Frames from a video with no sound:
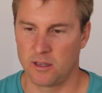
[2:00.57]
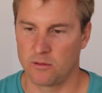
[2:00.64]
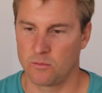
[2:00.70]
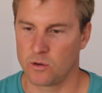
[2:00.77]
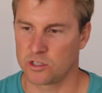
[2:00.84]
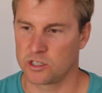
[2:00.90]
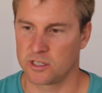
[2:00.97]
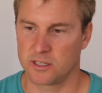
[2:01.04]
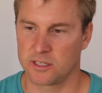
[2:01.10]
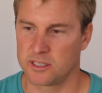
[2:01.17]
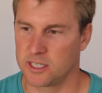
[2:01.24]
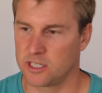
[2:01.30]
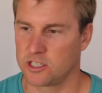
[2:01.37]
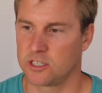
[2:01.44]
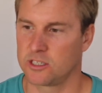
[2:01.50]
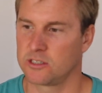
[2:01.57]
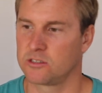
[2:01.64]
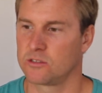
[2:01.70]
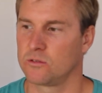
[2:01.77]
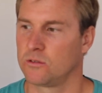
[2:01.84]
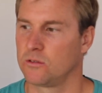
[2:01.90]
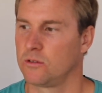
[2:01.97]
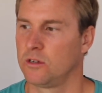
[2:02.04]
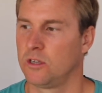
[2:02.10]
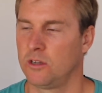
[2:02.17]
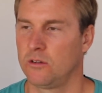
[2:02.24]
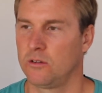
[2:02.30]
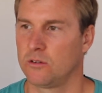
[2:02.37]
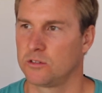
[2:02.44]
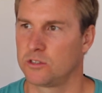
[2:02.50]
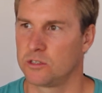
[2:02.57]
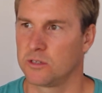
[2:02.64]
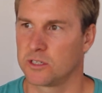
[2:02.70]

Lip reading: washing the dishes or doing